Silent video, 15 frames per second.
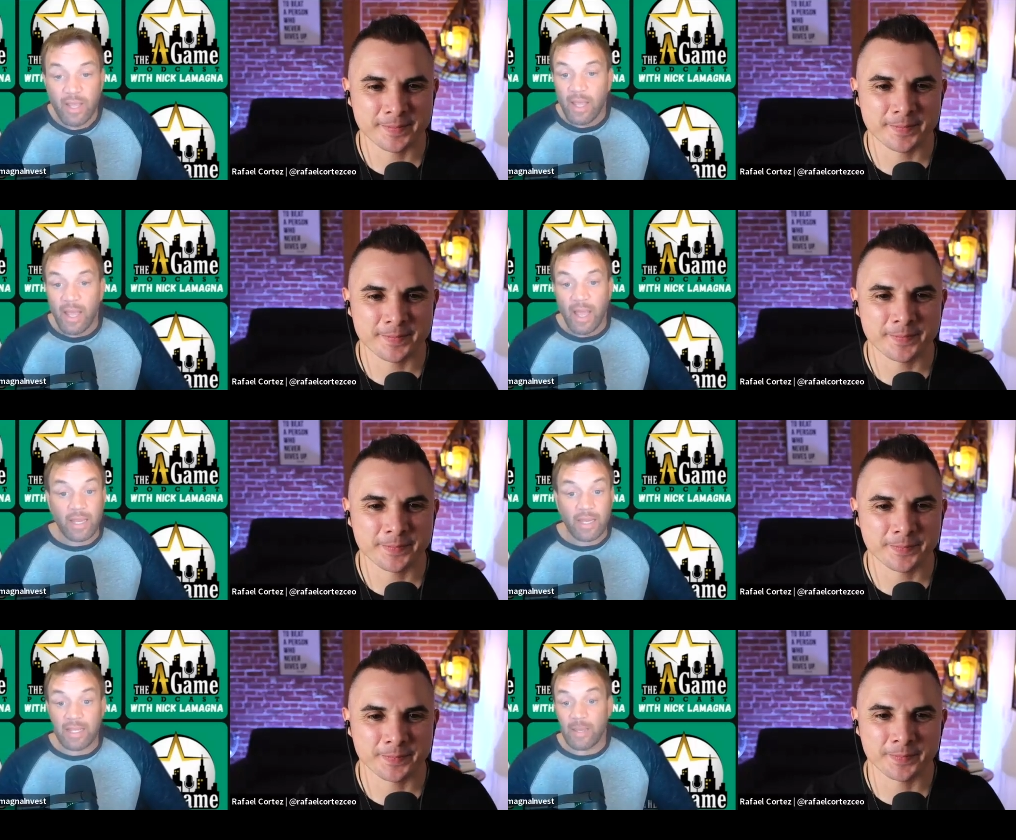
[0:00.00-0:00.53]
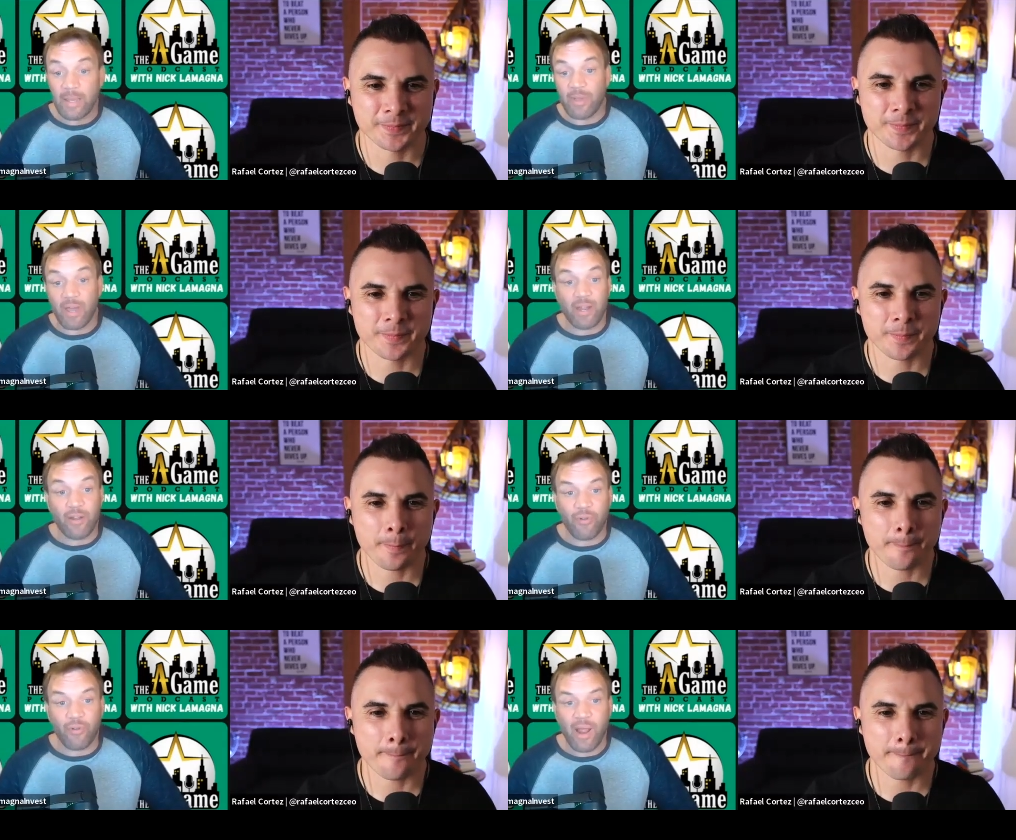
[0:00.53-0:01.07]
Speaker 1: I could keep you on
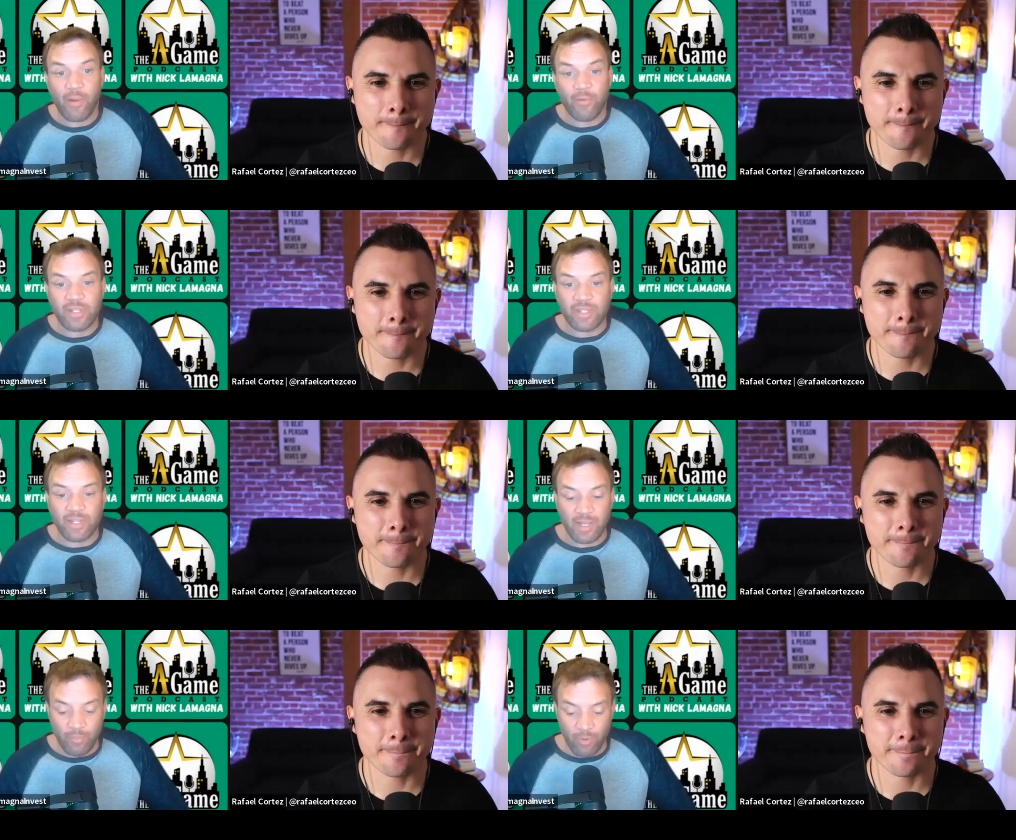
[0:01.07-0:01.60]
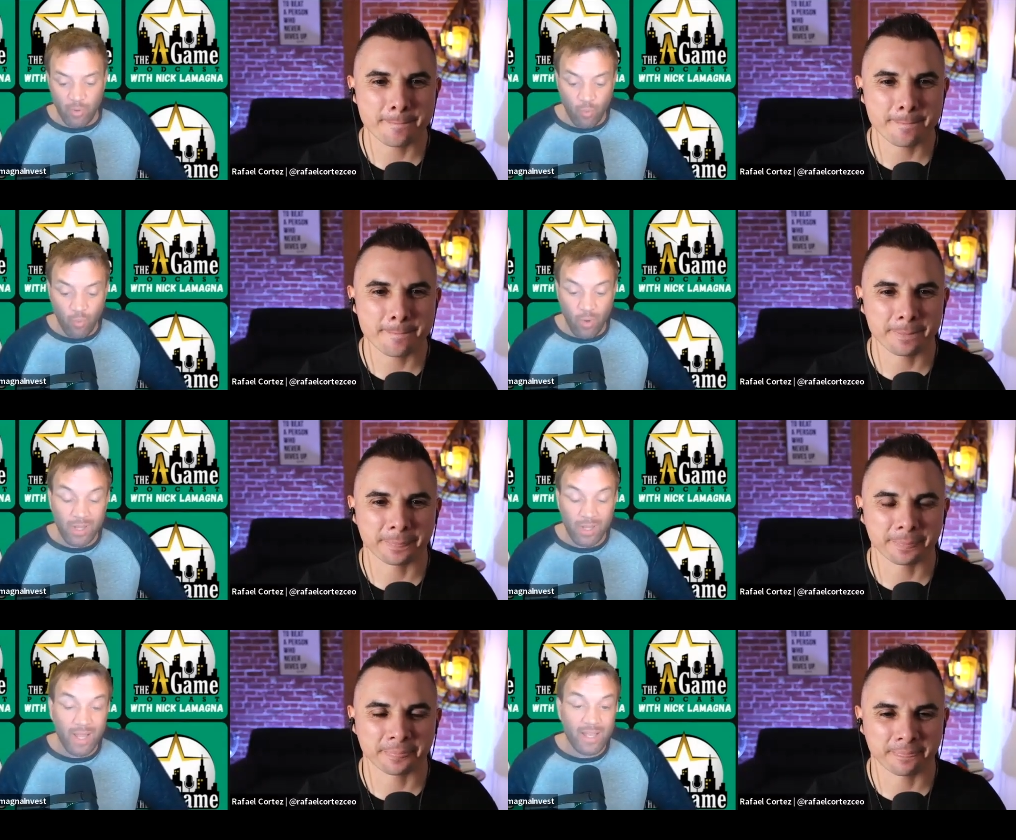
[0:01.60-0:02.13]
here for hours today, but
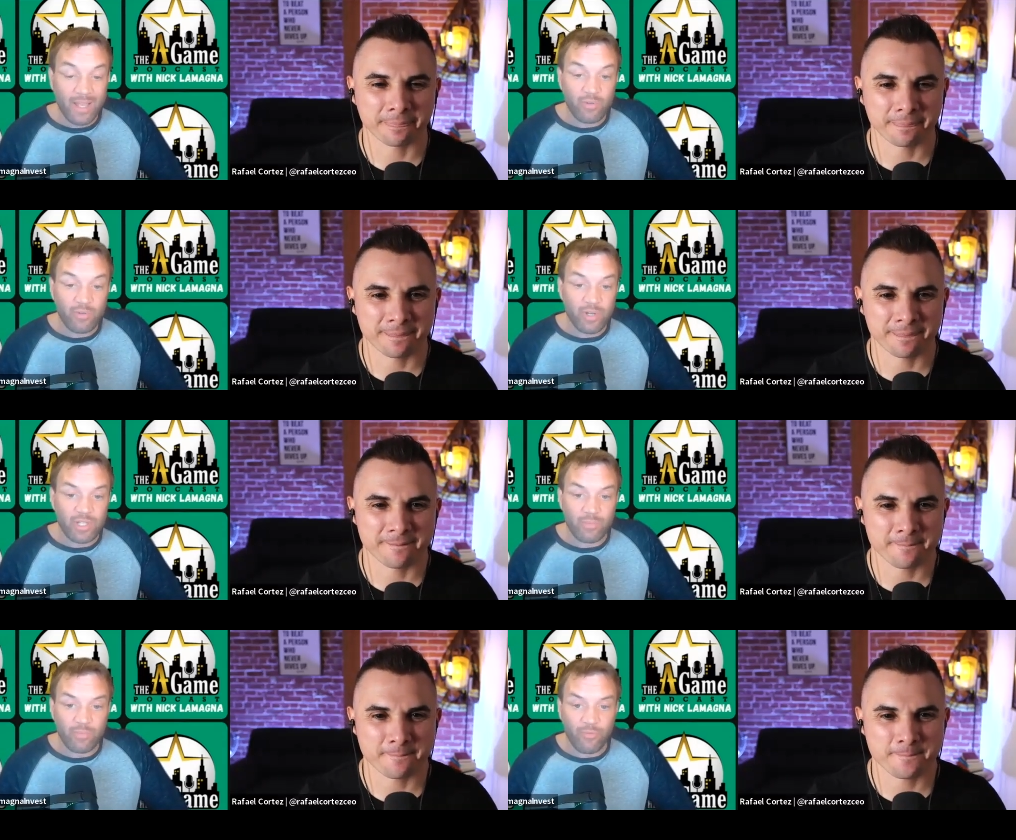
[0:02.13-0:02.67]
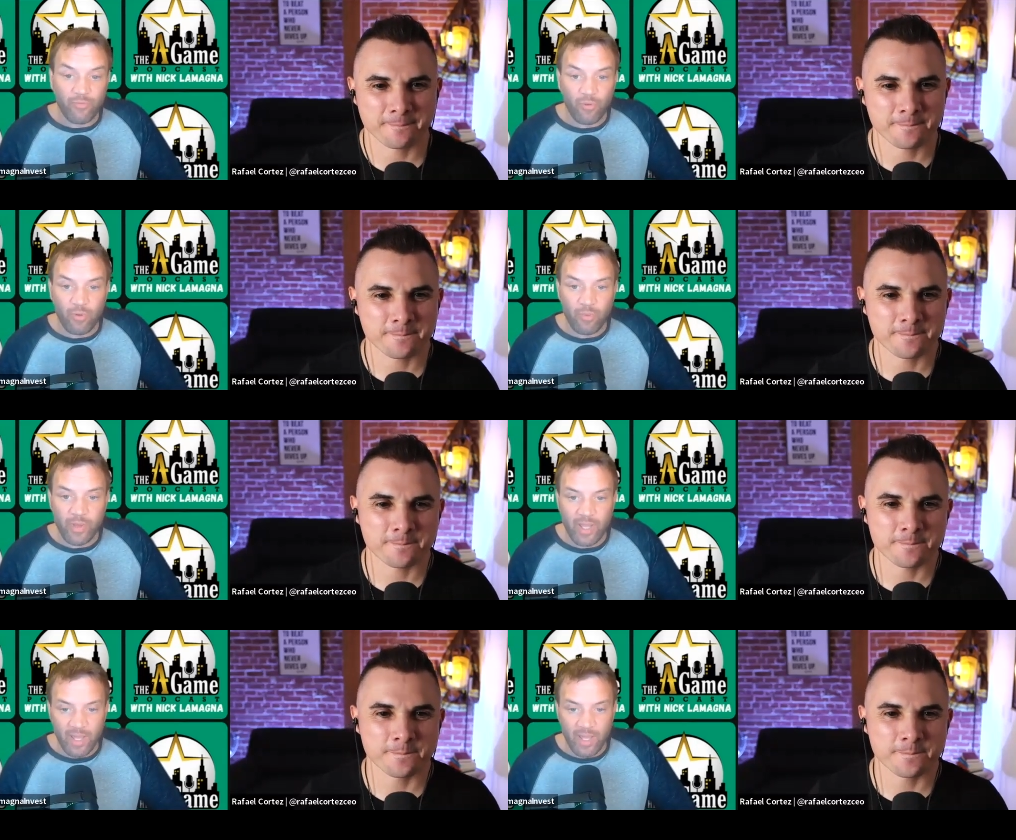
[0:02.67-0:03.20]
one last question before
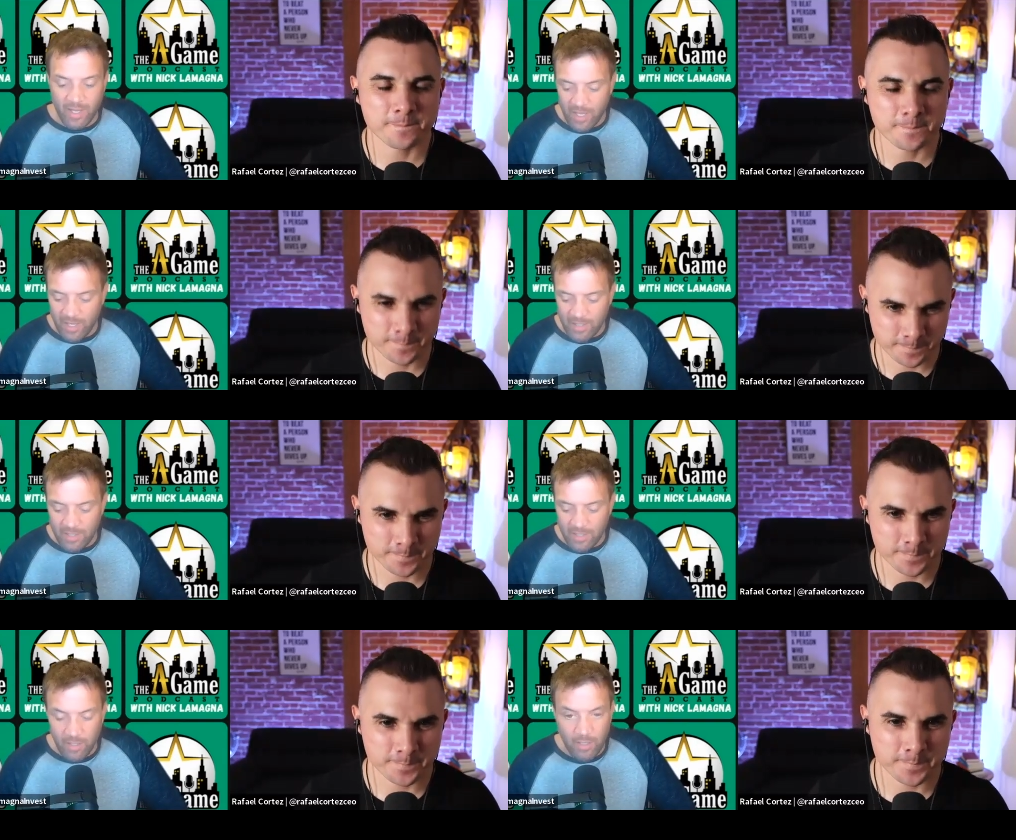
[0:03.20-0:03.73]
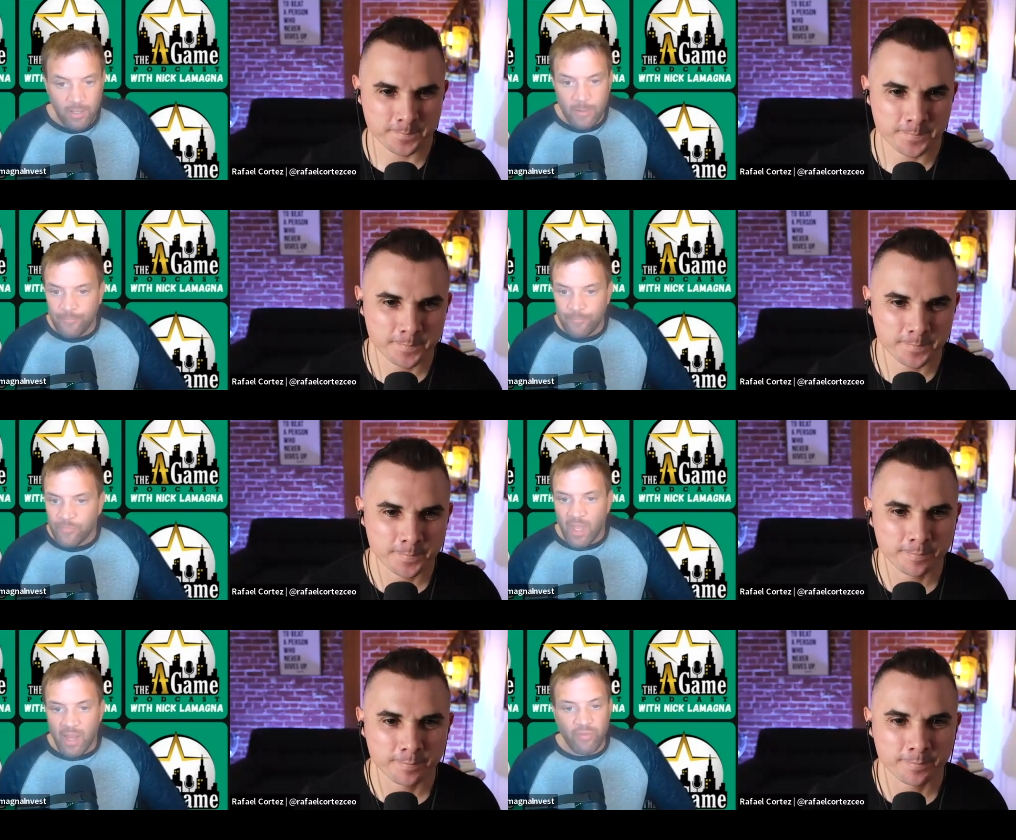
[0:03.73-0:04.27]
we kind of get into
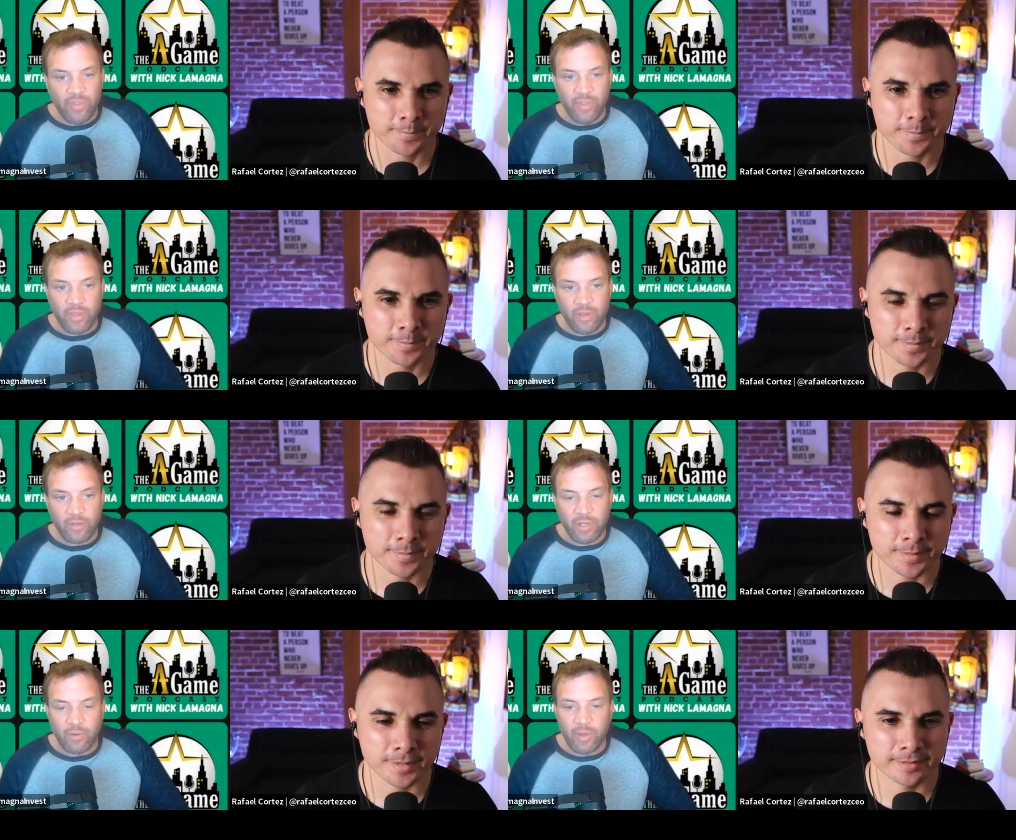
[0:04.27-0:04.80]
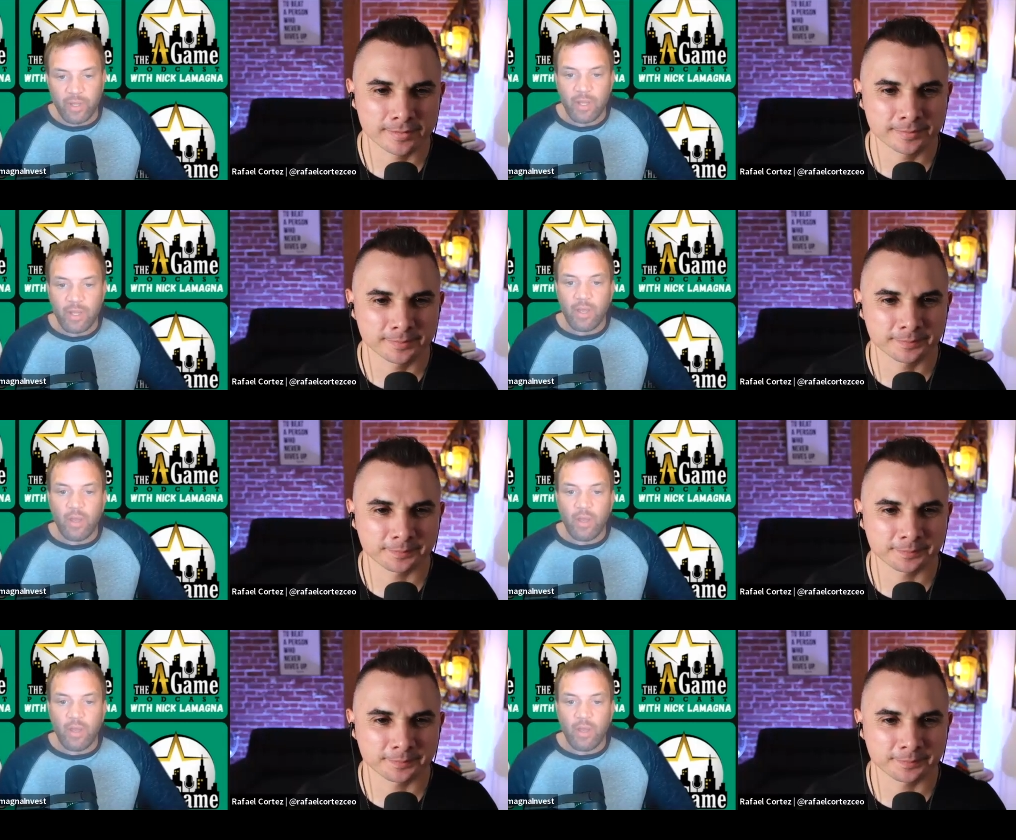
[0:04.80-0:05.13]
everything you're doing.